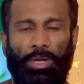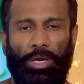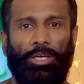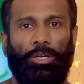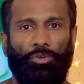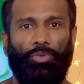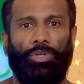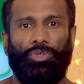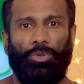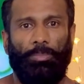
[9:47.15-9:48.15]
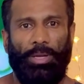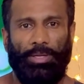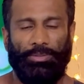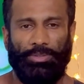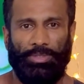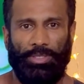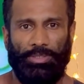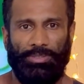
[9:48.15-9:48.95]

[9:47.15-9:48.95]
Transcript: until you finish your back exercise.